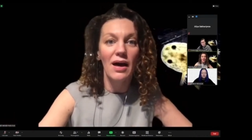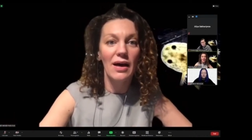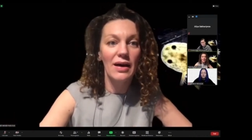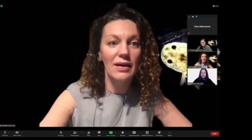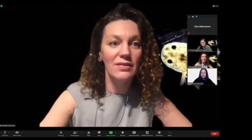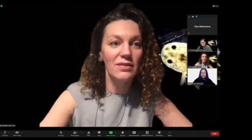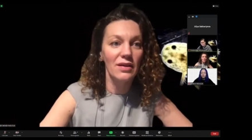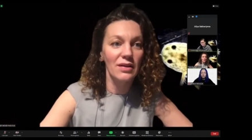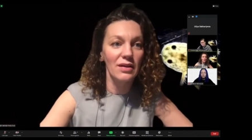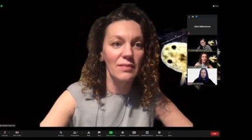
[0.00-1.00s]
And
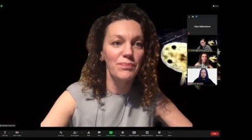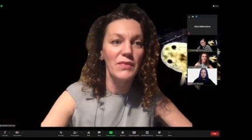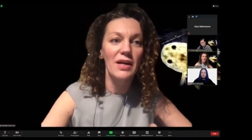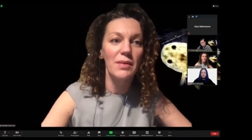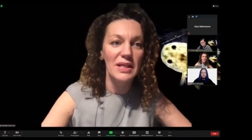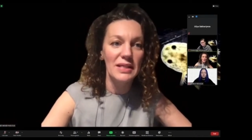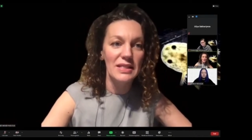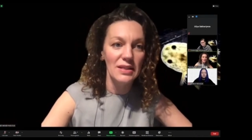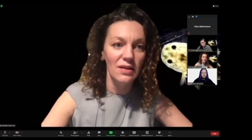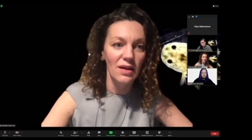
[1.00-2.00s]

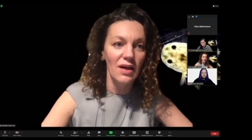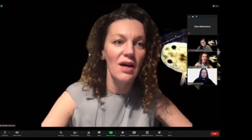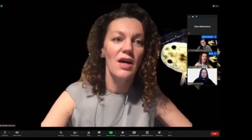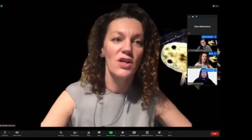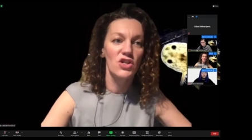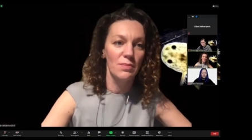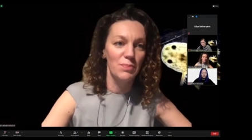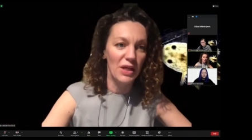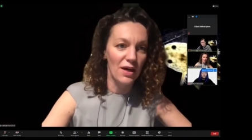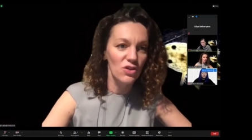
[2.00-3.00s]
Robertina
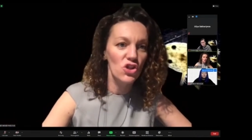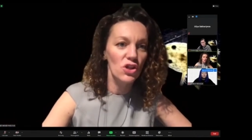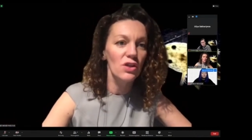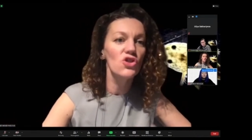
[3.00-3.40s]
Shevyancic